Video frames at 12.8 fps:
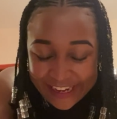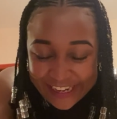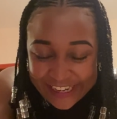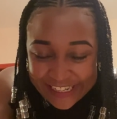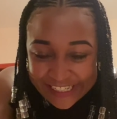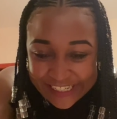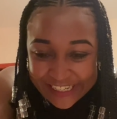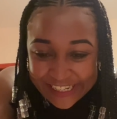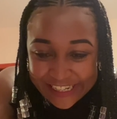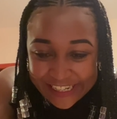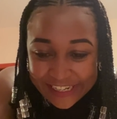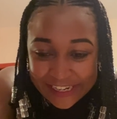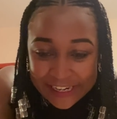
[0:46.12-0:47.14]

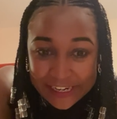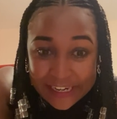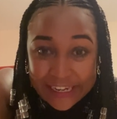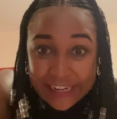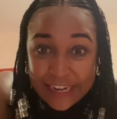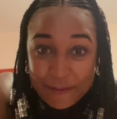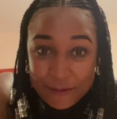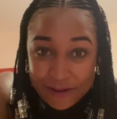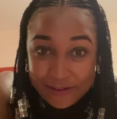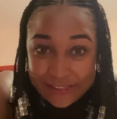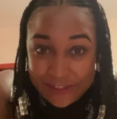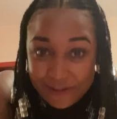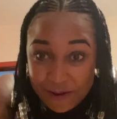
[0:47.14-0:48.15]
gosh. Let me
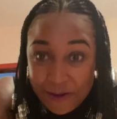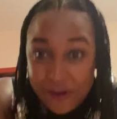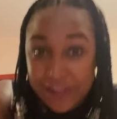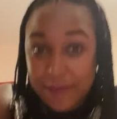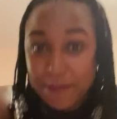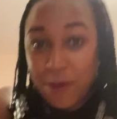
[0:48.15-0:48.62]
close the door. Give